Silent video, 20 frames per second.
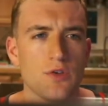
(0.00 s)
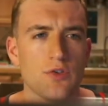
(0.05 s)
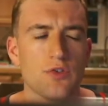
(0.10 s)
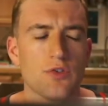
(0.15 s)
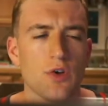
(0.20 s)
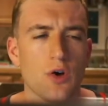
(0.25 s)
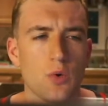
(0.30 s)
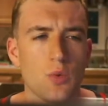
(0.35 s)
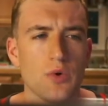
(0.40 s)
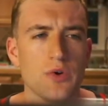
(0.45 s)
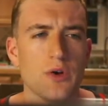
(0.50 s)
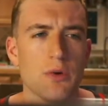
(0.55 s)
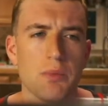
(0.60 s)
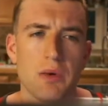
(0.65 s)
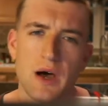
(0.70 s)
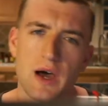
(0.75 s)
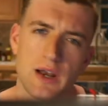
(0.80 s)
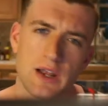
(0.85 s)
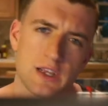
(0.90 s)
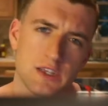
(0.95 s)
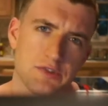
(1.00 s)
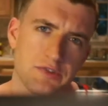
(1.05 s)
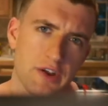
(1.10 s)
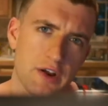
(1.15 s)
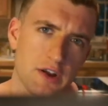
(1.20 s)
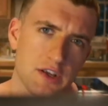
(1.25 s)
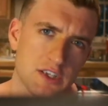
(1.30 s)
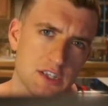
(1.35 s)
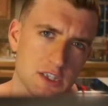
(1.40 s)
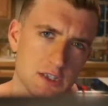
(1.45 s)
So when your body is
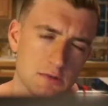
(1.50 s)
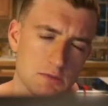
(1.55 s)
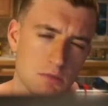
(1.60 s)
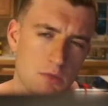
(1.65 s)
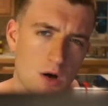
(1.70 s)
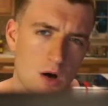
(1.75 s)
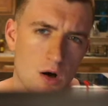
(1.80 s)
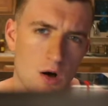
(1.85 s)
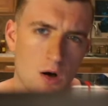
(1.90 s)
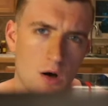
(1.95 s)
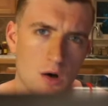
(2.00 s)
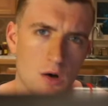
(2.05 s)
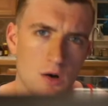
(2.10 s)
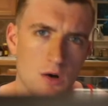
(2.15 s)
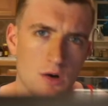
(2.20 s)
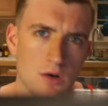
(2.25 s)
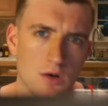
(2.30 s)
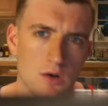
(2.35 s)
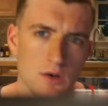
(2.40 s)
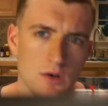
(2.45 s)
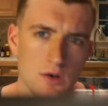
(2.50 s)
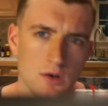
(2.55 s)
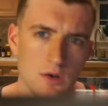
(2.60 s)
very small,